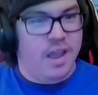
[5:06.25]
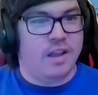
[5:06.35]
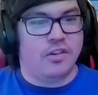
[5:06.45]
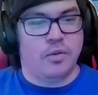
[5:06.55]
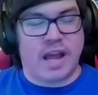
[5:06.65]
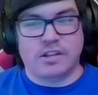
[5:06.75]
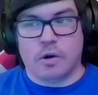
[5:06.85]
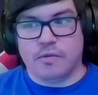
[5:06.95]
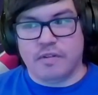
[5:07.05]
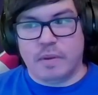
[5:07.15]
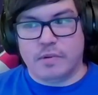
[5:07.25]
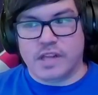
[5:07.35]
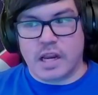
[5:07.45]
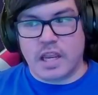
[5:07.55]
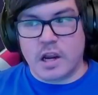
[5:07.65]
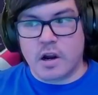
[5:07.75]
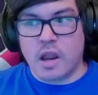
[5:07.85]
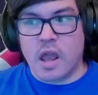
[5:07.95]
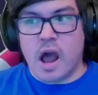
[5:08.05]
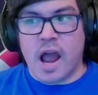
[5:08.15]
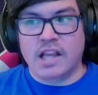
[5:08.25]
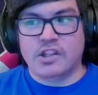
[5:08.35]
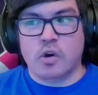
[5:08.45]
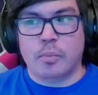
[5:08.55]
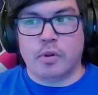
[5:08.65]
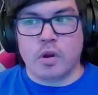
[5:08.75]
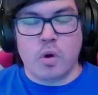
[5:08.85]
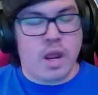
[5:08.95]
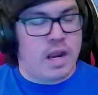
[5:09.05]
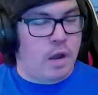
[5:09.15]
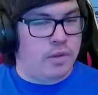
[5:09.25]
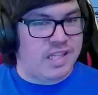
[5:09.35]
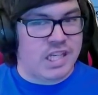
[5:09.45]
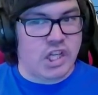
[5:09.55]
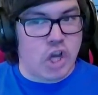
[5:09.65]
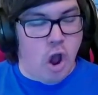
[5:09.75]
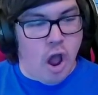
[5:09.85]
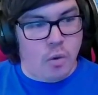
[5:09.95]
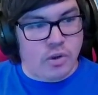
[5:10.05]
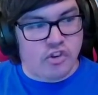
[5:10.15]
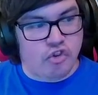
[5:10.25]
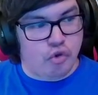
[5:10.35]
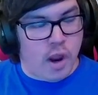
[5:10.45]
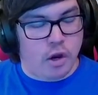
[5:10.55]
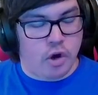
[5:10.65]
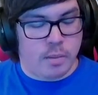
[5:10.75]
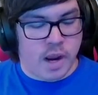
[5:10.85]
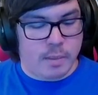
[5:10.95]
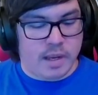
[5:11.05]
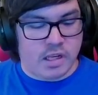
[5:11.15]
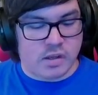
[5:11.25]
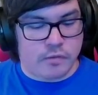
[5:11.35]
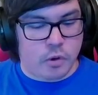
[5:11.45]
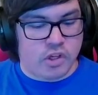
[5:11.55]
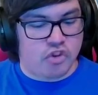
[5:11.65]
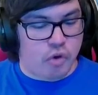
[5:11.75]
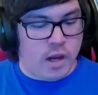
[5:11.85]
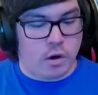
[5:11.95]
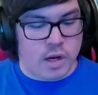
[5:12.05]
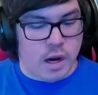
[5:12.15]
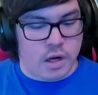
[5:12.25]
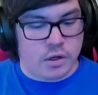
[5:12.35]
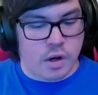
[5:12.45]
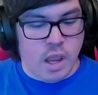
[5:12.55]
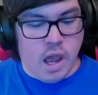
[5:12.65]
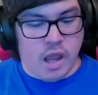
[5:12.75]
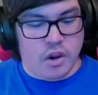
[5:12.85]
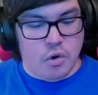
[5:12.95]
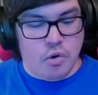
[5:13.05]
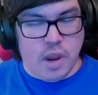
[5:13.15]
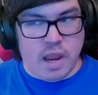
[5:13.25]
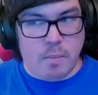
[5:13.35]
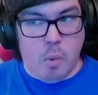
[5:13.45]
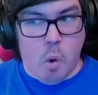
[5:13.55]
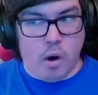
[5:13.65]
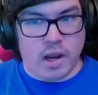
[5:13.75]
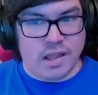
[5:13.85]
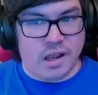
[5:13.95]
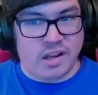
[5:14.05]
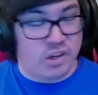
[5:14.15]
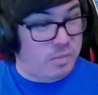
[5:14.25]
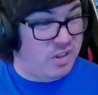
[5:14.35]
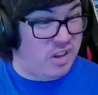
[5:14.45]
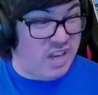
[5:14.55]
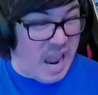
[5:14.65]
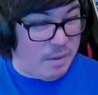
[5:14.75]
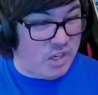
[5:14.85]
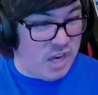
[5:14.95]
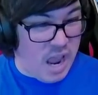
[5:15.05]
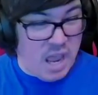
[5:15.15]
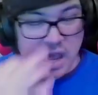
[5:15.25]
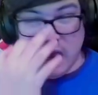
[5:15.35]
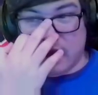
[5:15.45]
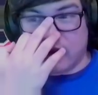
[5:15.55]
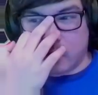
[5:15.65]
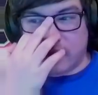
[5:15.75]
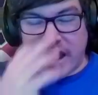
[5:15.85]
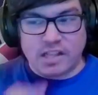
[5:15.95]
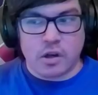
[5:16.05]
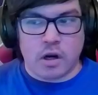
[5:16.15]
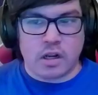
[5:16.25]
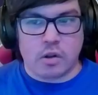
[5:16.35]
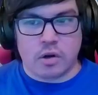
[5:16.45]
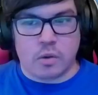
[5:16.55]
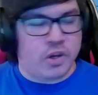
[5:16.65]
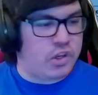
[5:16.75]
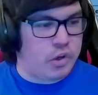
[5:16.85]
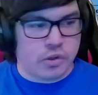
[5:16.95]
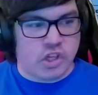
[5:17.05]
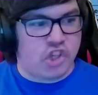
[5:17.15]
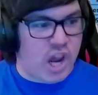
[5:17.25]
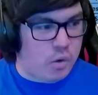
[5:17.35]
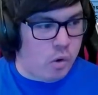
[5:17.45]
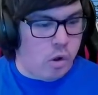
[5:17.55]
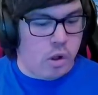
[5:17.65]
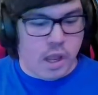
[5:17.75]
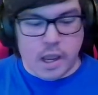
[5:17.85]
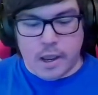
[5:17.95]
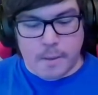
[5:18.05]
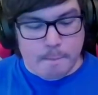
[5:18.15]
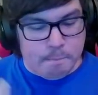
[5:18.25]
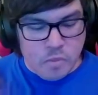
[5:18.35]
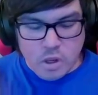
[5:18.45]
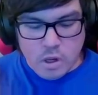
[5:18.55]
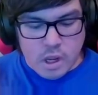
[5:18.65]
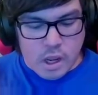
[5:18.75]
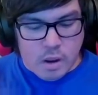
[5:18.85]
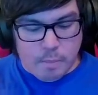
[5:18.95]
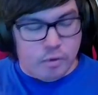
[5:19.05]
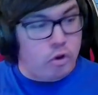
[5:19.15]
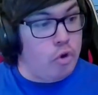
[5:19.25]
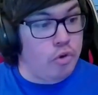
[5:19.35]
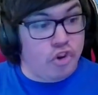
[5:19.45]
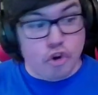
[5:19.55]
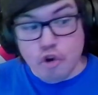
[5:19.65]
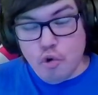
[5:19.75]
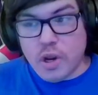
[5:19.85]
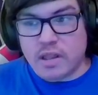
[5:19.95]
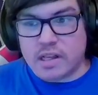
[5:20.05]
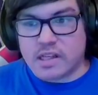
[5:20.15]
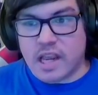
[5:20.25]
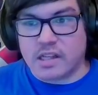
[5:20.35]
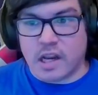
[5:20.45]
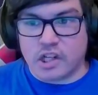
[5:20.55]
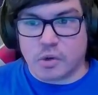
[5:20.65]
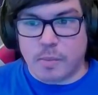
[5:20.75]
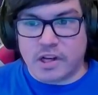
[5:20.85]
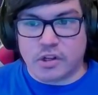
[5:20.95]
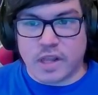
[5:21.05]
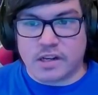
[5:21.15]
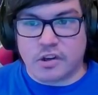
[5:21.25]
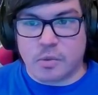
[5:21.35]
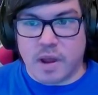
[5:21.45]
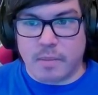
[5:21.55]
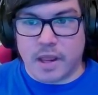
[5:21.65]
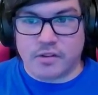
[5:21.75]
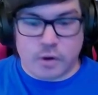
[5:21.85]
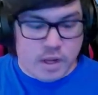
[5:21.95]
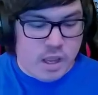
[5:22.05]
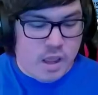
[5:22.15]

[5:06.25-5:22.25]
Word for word: So that's all 50% here. ISO blue. Now this is not with striker in mind because if you're a striker character, uh, you do get more in the in terms of the damage stat. So that's not included. We just use a general um, uh, blue 2 in this case, and I should mention that too, my bad, sorry.